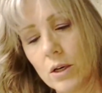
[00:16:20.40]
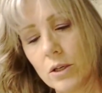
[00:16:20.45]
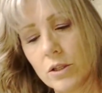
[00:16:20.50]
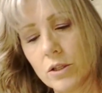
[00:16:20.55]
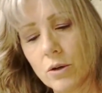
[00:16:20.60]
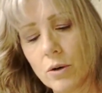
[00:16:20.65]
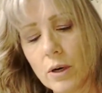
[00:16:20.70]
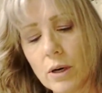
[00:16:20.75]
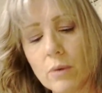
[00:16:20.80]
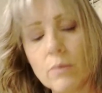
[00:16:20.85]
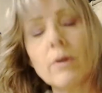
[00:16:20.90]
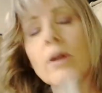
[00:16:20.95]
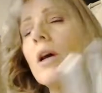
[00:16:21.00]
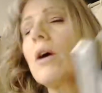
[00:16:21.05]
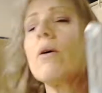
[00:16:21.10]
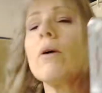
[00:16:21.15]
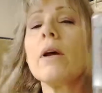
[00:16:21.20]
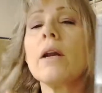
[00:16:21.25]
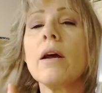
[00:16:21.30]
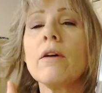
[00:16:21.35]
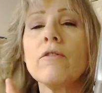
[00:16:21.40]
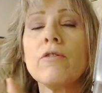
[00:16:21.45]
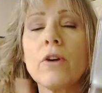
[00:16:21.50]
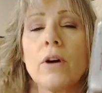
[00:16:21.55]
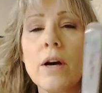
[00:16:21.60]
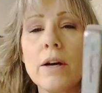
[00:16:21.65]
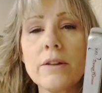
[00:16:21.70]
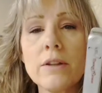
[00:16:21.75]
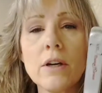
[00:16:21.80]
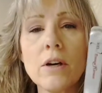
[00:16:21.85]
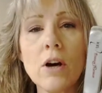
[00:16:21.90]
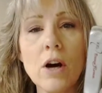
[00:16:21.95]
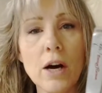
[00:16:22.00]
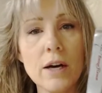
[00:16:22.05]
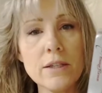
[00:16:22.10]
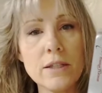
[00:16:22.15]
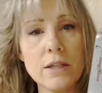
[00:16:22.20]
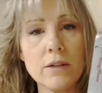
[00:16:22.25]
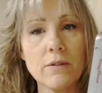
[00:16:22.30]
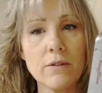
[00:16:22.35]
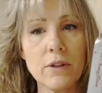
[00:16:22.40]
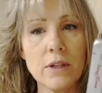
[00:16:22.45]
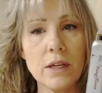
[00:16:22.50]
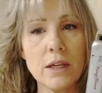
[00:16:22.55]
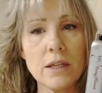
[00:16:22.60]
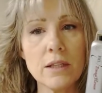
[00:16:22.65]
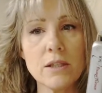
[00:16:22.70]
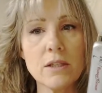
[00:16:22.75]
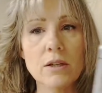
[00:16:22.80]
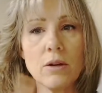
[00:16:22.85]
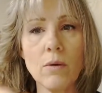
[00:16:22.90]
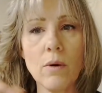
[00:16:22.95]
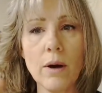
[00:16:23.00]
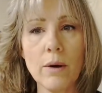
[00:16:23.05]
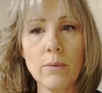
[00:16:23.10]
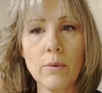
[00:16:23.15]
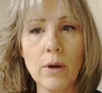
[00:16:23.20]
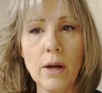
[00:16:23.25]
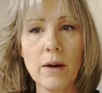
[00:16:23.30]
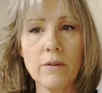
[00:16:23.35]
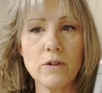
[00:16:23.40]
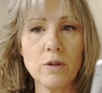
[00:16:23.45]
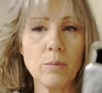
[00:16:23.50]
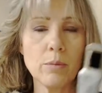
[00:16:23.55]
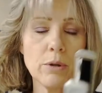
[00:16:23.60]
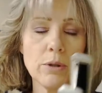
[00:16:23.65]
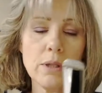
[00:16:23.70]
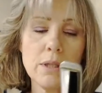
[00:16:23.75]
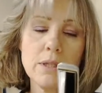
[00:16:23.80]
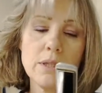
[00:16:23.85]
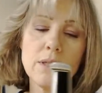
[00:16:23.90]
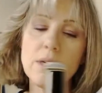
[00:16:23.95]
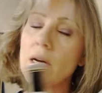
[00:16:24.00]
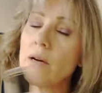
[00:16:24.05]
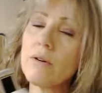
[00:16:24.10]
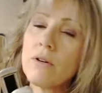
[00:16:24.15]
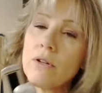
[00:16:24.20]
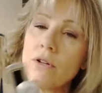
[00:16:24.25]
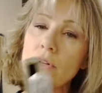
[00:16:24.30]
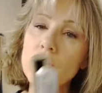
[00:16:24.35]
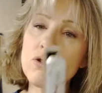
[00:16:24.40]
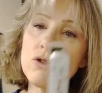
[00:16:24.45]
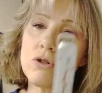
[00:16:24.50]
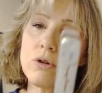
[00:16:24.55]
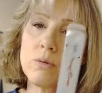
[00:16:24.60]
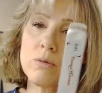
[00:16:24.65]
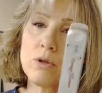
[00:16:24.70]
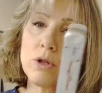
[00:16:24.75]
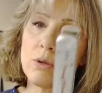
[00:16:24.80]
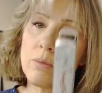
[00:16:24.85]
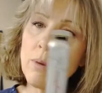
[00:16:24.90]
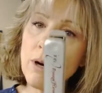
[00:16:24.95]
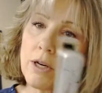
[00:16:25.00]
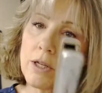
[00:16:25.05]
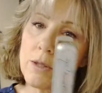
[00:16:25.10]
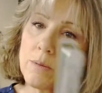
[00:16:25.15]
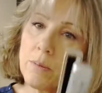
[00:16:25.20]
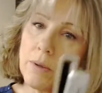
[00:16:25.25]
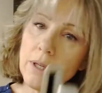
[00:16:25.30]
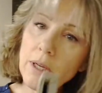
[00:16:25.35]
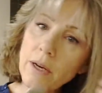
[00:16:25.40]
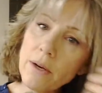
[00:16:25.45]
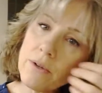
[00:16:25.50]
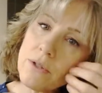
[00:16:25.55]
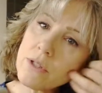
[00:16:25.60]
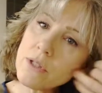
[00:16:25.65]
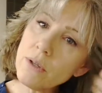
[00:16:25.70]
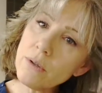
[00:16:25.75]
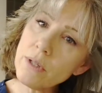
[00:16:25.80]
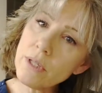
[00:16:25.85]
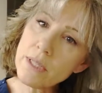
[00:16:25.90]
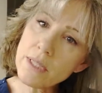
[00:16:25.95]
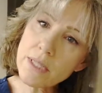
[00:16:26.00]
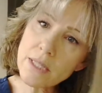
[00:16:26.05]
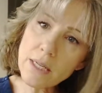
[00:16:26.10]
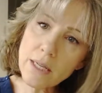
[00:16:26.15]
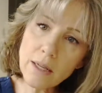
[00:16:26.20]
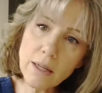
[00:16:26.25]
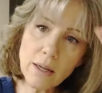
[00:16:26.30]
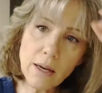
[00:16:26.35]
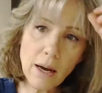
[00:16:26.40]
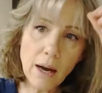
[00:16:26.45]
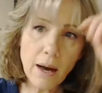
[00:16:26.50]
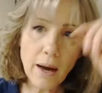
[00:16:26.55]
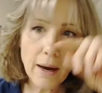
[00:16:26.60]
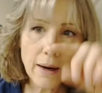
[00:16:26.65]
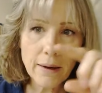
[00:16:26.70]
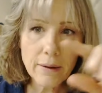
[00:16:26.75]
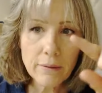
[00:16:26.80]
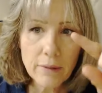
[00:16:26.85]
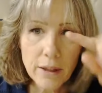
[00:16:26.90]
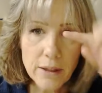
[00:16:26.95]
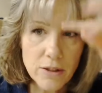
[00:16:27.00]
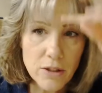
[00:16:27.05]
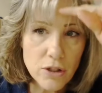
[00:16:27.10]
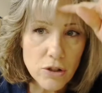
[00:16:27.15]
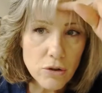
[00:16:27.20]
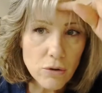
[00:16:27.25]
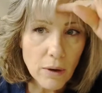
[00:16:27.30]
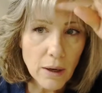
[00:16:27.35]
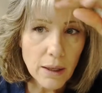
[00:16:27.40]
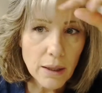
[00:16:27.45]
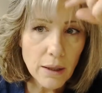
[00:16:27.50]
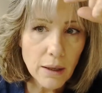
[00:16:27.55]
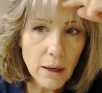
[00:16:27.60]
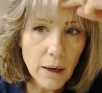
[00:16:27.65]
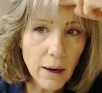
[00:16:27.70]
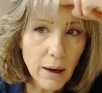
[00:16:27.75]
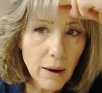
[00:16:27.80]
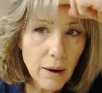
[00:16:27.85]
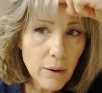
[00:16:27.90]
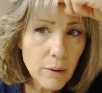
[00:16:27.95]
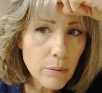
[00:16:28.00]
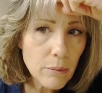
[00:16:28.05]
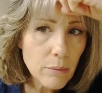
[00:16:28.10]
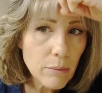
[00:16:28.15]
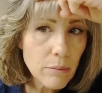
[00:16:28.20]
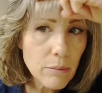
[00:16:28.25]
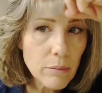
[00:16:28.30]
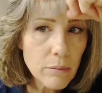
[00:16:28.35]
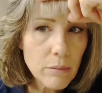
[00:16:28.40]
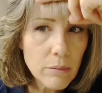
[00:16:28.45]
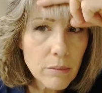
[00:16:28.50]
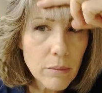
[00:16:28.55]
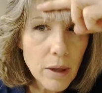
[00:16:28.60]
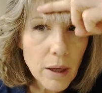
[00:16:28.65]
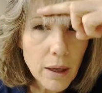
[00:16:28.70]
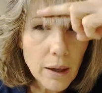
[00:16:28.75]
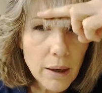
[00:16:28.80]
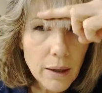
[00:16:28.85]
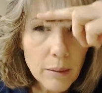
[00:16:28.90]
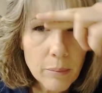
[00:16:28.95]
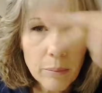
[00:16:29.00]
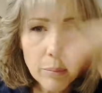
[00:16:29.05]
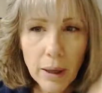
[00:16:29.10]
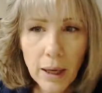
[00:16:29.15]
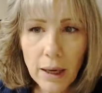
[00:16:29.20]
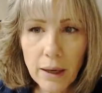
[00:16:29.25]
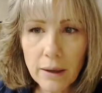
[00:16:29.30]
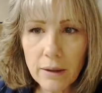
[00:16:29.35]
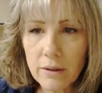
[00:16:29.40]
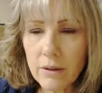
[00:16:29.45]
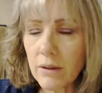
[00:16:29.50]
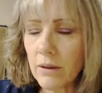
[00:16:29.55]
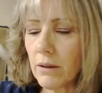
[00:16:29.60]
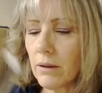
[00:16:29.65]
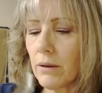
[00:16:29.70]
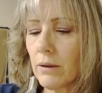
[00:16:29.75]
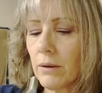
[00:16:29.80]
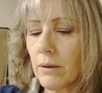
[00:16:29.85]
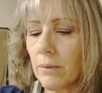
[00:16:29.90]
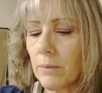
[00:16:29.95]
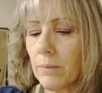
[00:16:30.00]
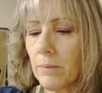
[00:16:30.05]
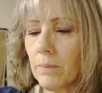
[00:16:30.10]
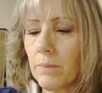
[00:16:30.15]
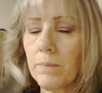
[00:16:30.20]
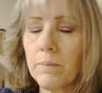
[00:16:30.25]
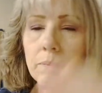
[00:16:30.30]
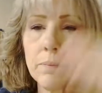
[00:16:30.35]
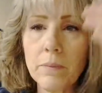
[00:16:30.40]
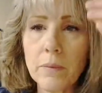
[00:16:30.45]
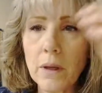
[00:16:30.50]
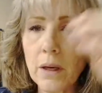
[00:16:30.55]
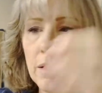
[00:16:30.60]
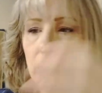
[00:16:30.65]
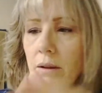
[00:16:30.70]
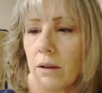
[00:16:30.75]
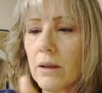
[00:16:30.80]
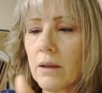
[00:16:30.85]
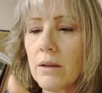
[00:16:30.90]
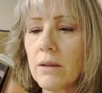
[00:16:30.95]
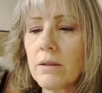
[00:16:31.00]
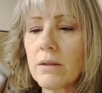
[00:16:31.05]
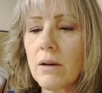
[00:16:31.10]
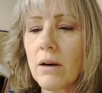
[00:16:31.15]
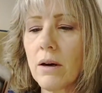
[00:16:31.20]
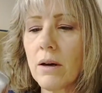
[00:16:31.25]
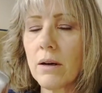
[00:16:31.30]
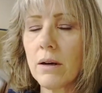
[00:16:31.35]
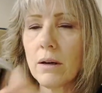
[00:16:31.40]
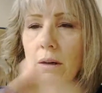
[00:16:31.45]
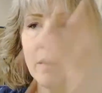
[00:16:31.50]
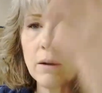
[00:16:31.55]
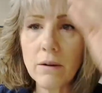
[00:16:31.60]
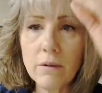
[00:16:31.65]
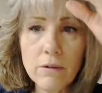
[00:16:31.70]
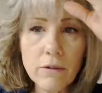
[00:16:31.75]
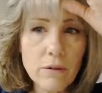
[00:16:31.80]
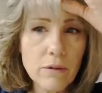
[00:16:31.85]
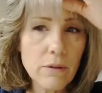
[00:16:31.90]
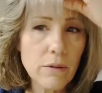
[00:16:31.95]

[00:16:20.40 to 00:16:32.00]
So here we go. And I forgot the cost of this, so I will have to put this down in the description box below. So this little guy, let's straighten out my bank here. I think he's hot enough.